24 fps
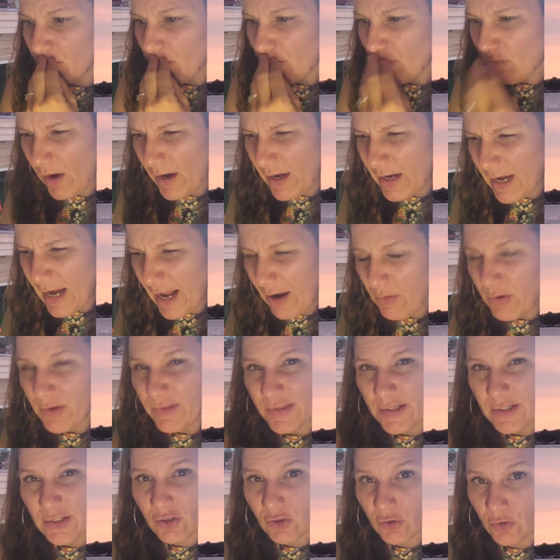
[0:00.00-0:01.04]
right now, and
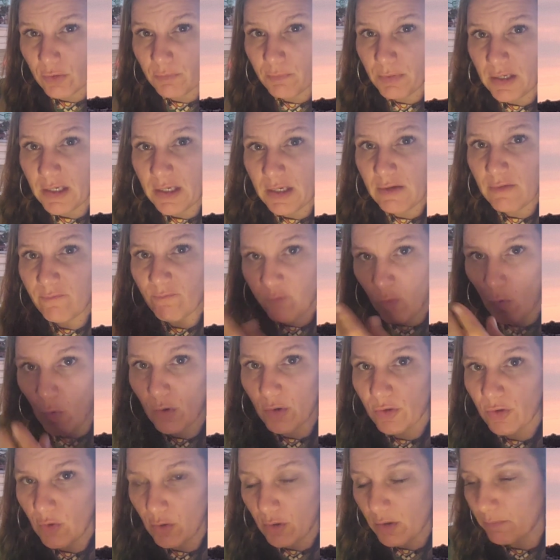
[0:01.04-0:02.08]
this could be for
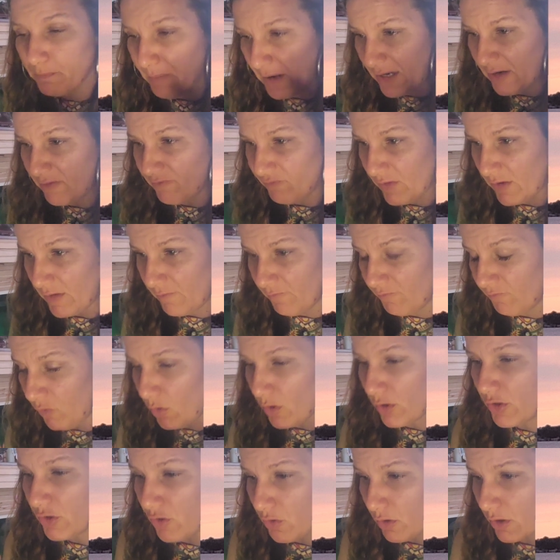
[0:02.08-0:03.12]
your benefit, for
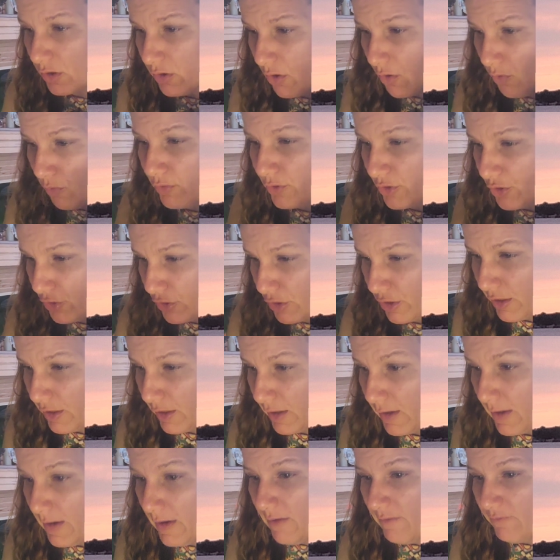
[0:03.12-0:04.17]
your own good,
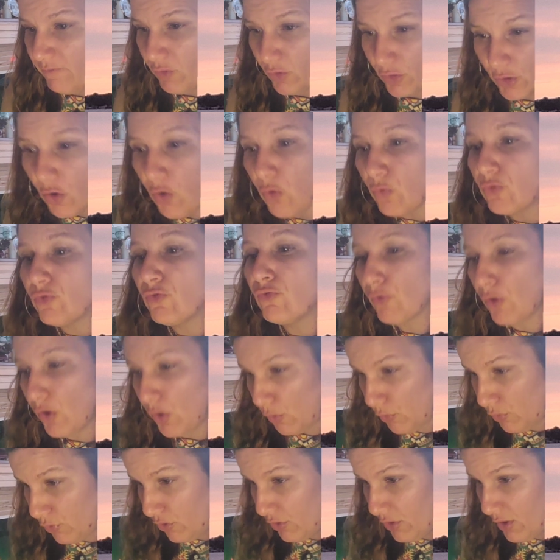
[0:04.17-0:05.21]
for your own
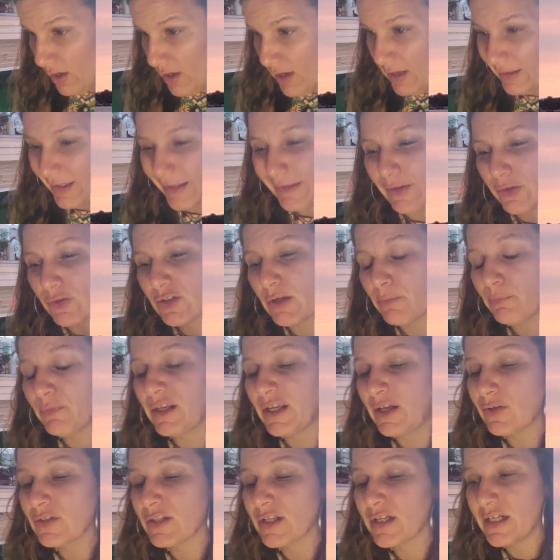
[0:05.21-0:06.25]
growth. Like there's something
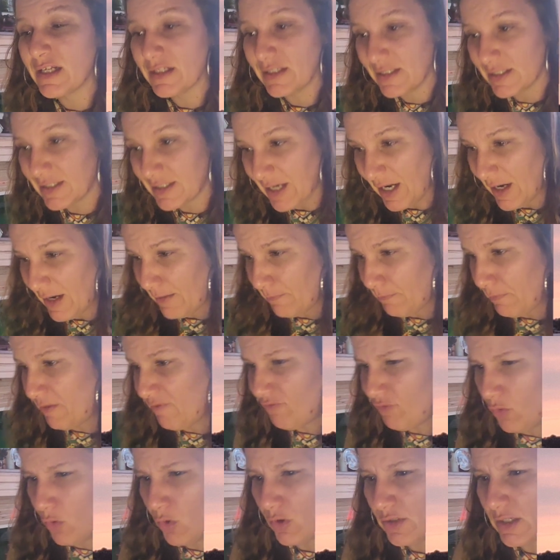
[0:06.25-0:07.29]
else that needs done
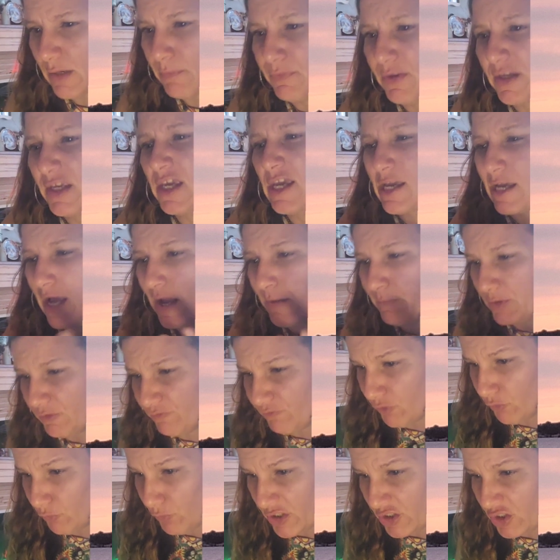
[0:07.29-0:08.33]
before something can come to
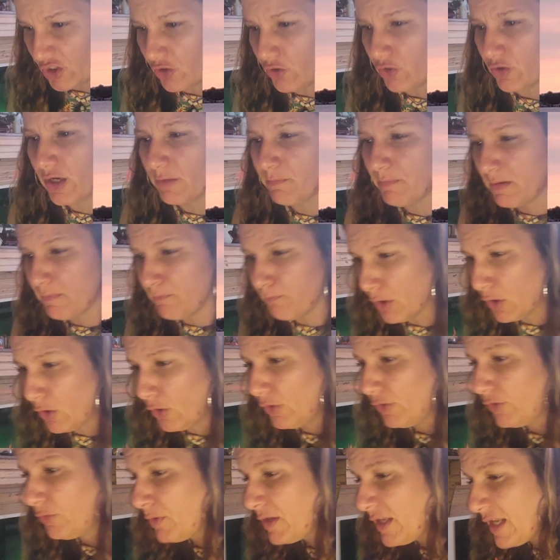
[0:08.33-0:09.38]
fruition or can be
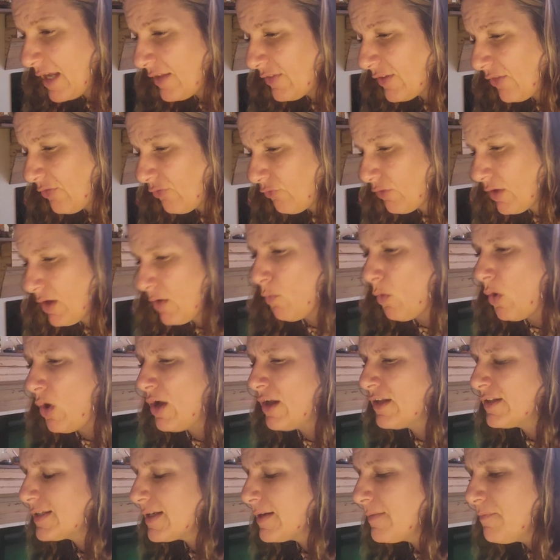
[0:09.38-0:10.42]
birthed. We had that Three of
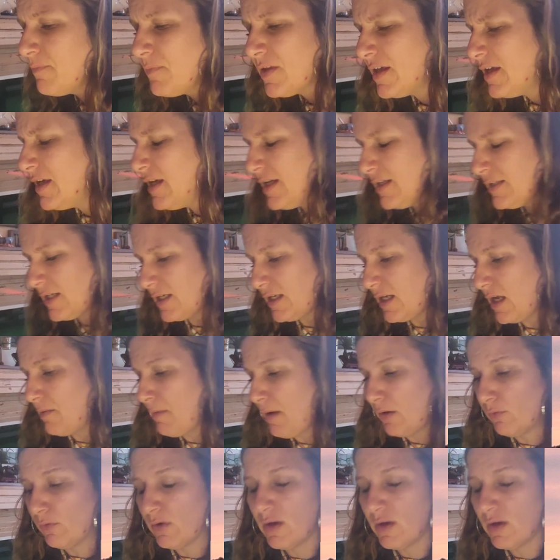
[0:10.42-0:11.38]
Wands. It did come out